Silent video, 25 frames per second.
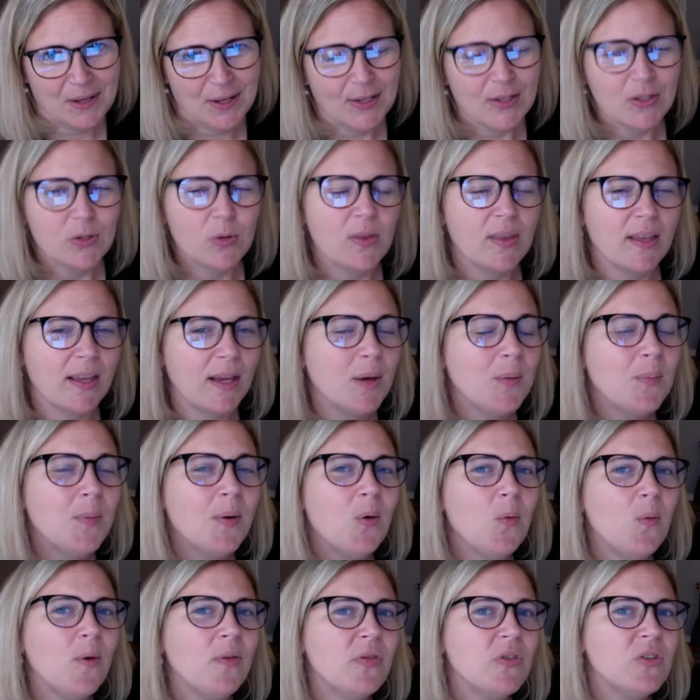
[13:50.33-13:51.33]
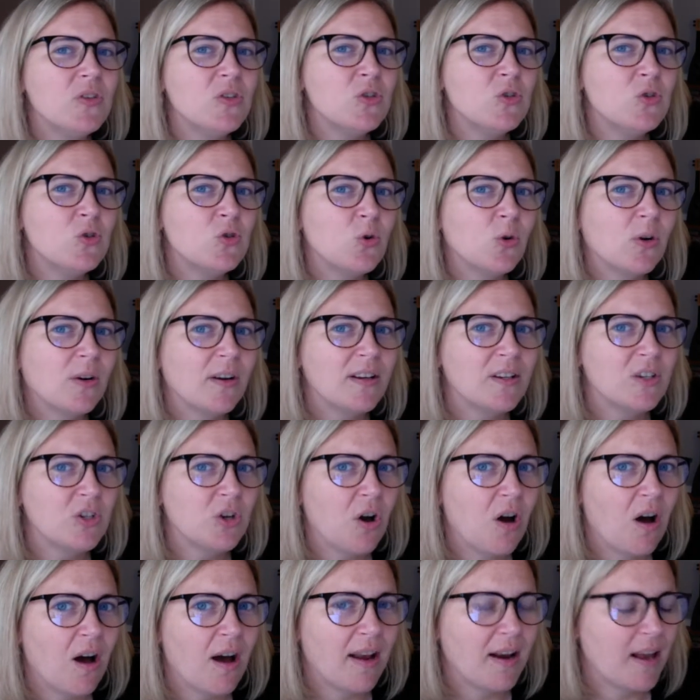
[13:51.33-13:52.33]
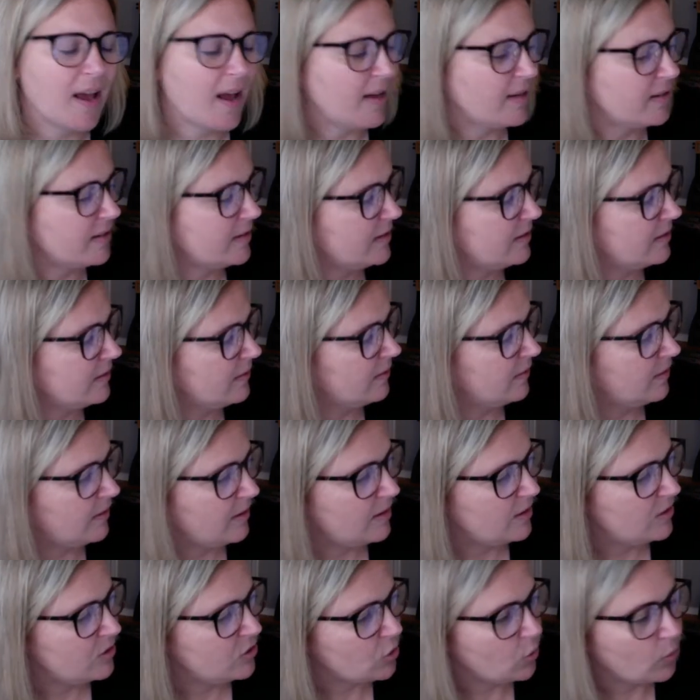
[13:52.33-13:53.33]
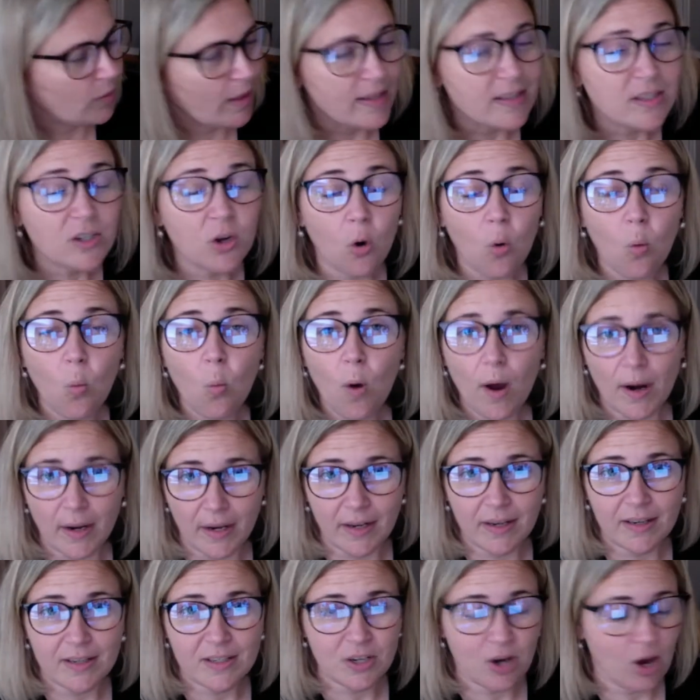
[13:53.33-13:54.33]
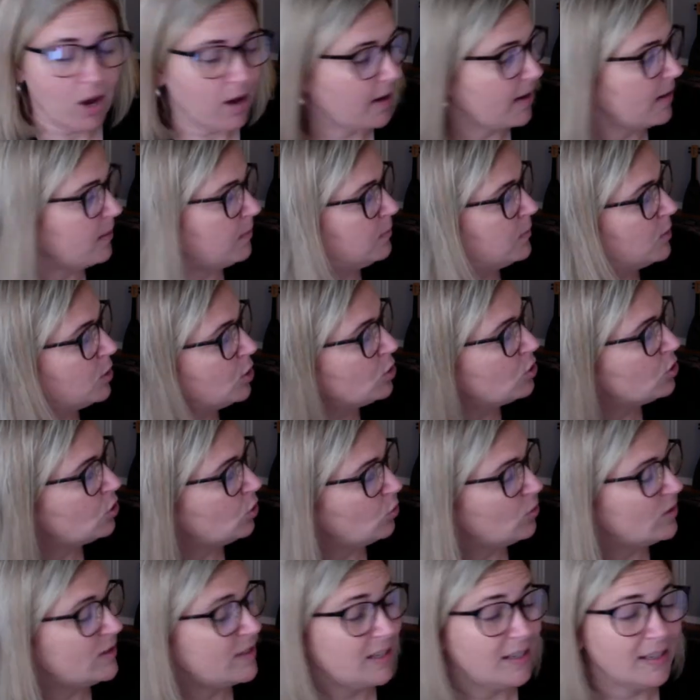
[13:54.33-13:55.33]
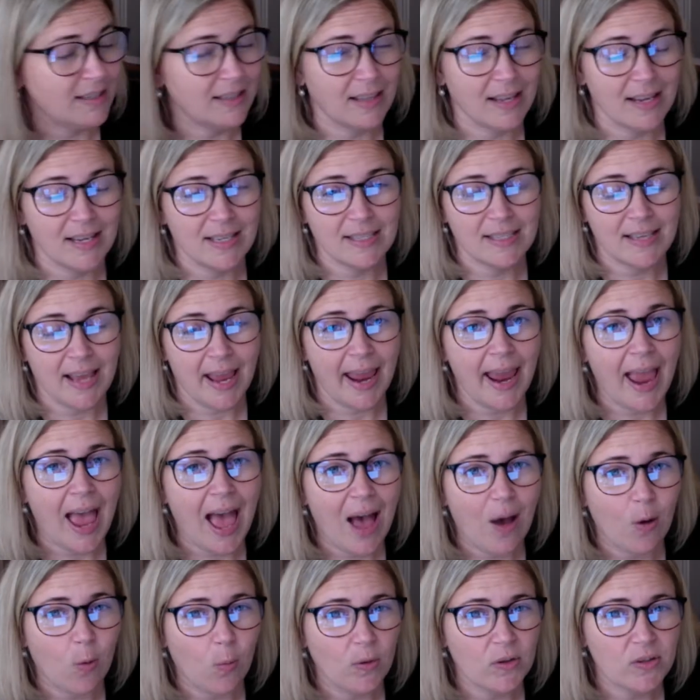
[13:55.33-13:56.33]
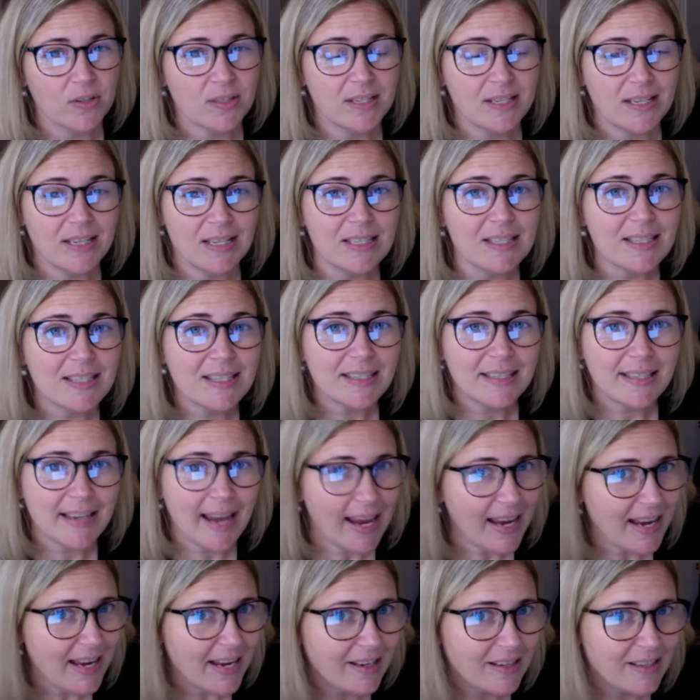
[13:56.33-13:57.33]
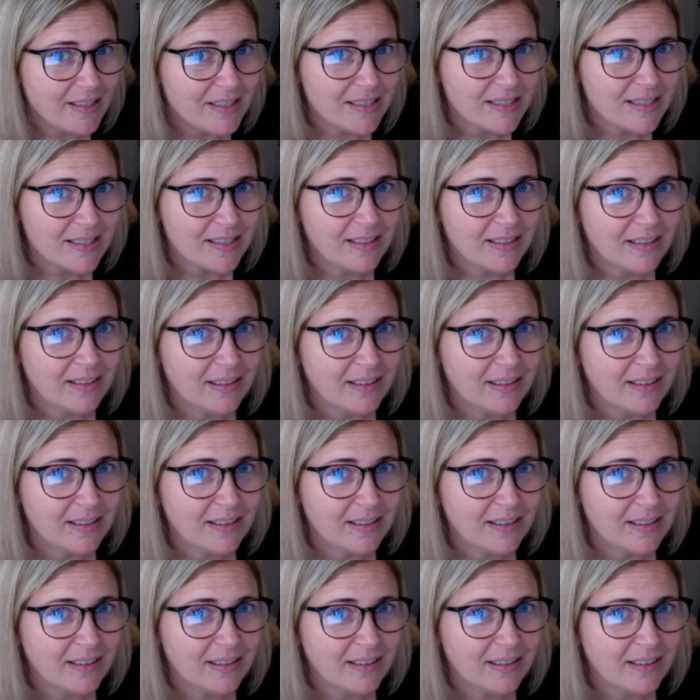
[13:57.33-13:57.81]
So think about what the story taught us. So let's go one at a time. So did they say owls eat snakes?